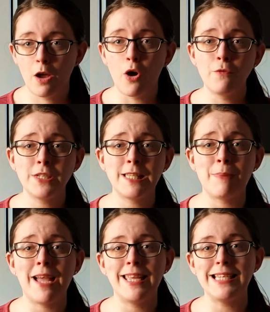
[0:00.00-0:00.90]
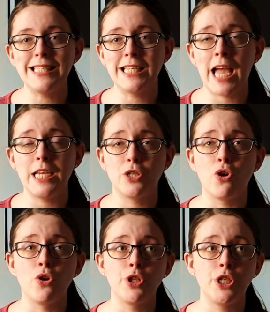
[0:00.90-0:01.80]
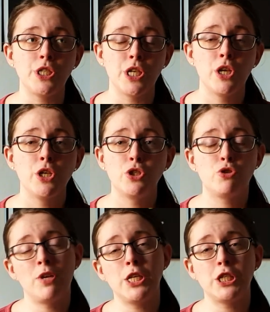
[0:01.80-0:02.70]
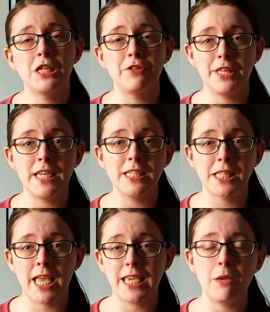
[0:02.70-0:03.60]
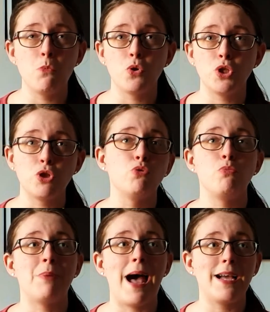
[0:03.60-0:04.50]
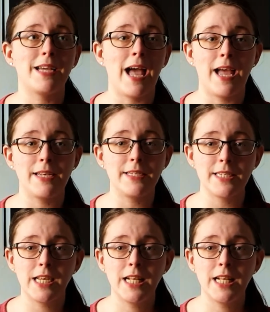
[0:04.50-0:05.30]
Obviously by the end of the night, all these strange little things like him wanting to unpack and